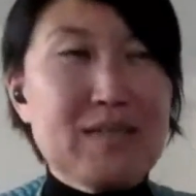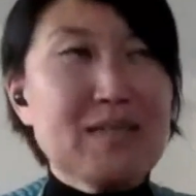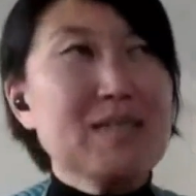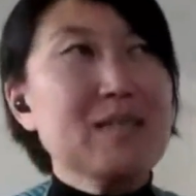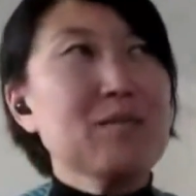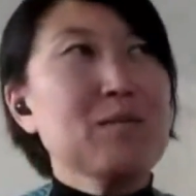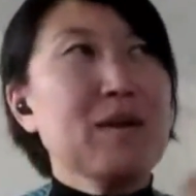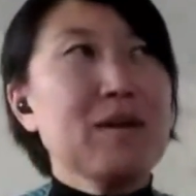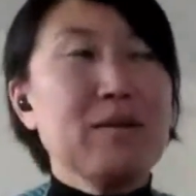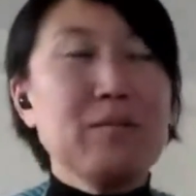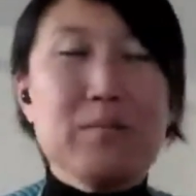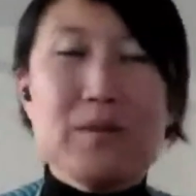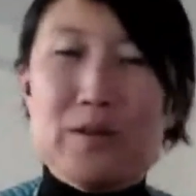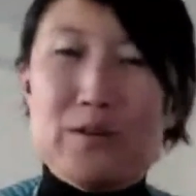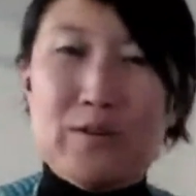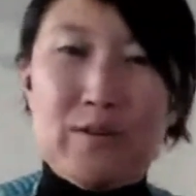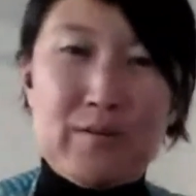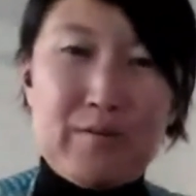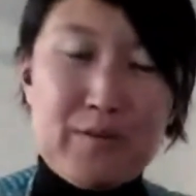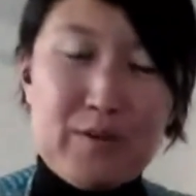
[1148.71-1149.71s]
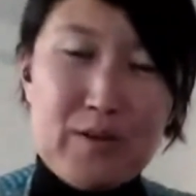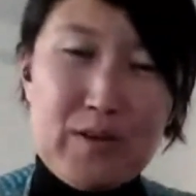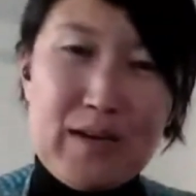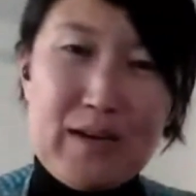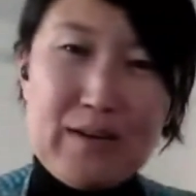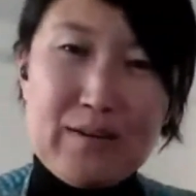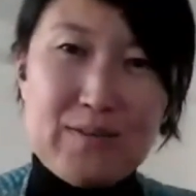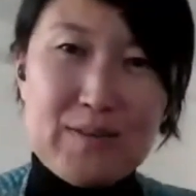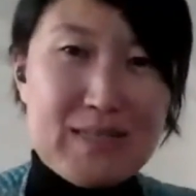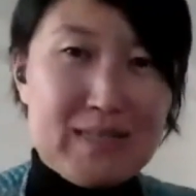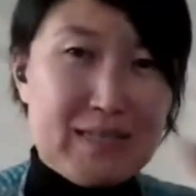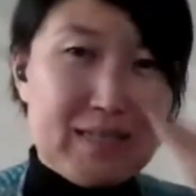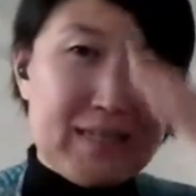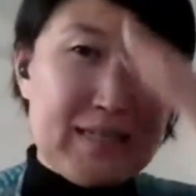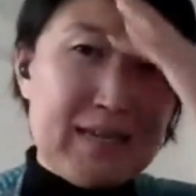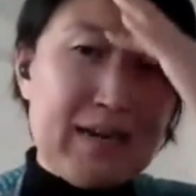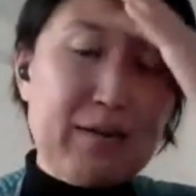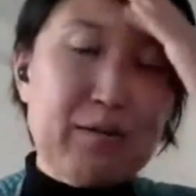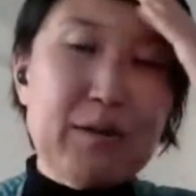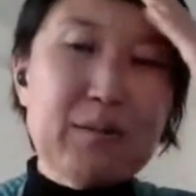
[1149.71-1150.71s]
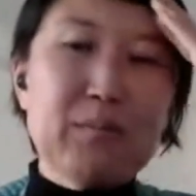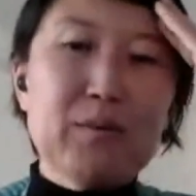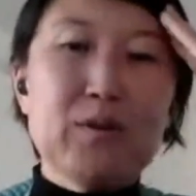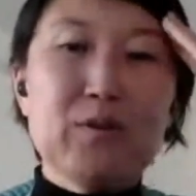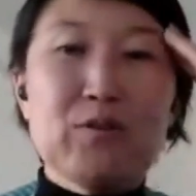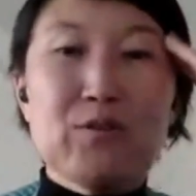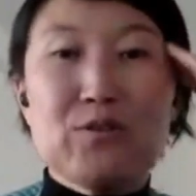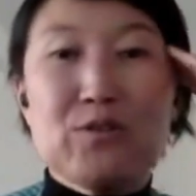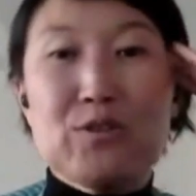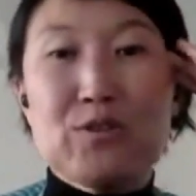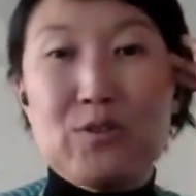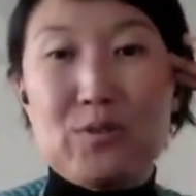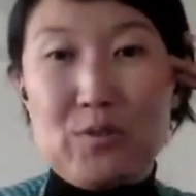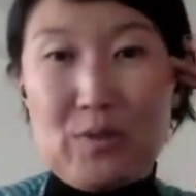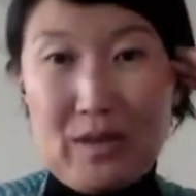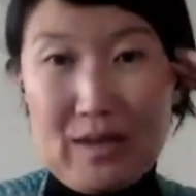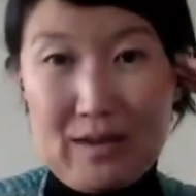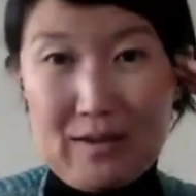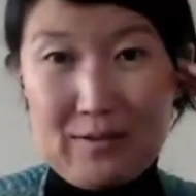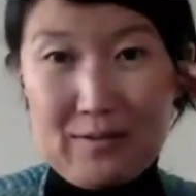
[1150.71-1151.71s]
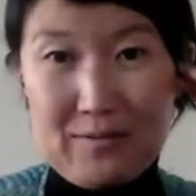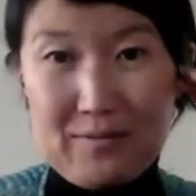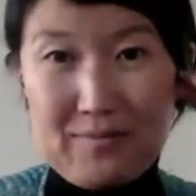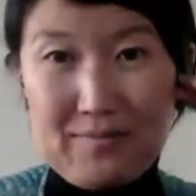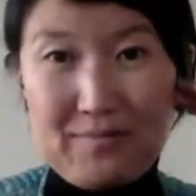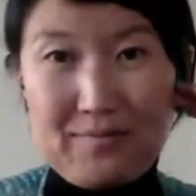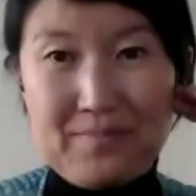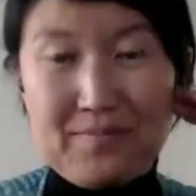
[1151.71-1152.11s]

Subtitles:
This is what I'm going for now. This is how I'm going to do it now.